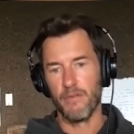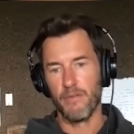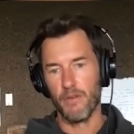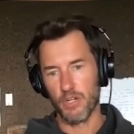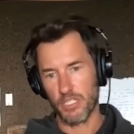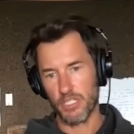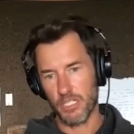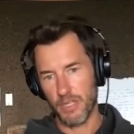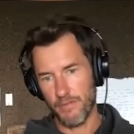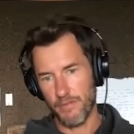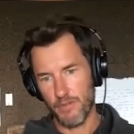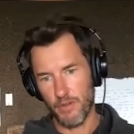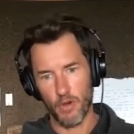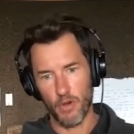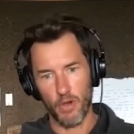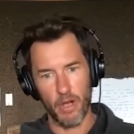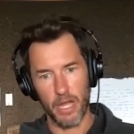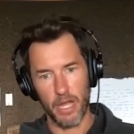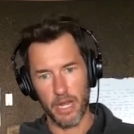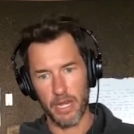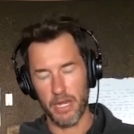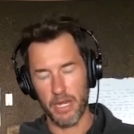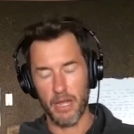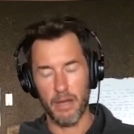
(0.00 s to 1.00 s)
Versus if you're
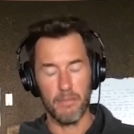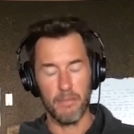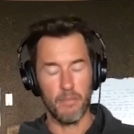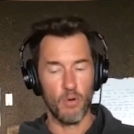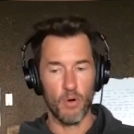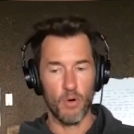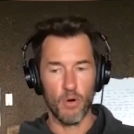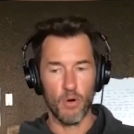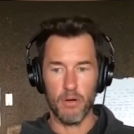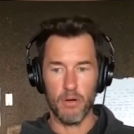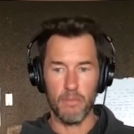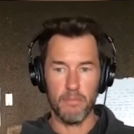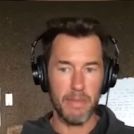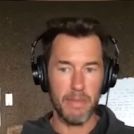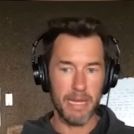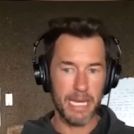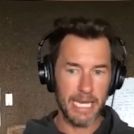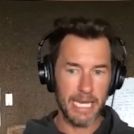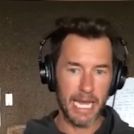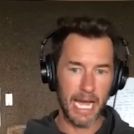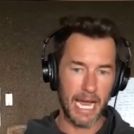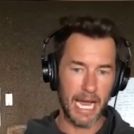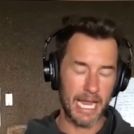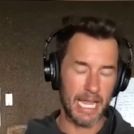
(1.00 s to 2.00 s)
on a more
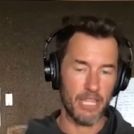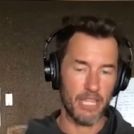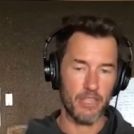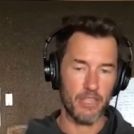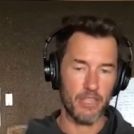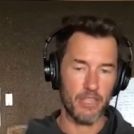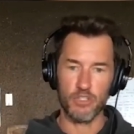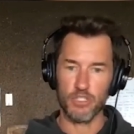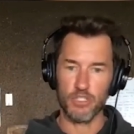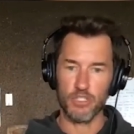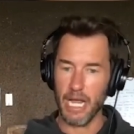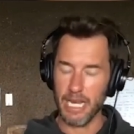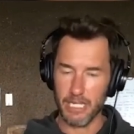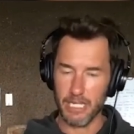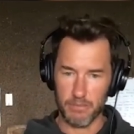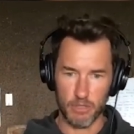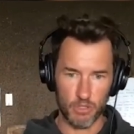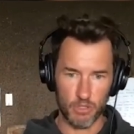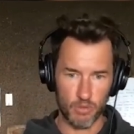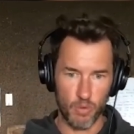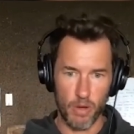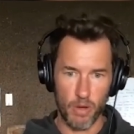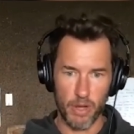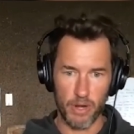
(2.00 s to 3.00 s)
meat diet, there's not as
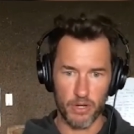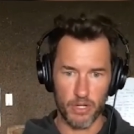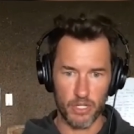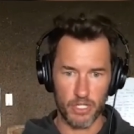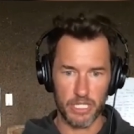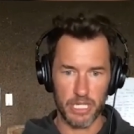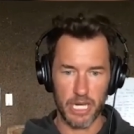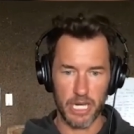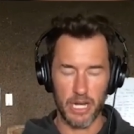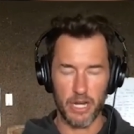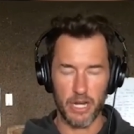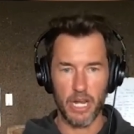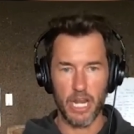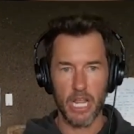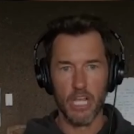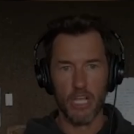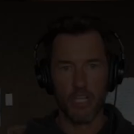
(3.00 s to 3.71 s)
much water stay.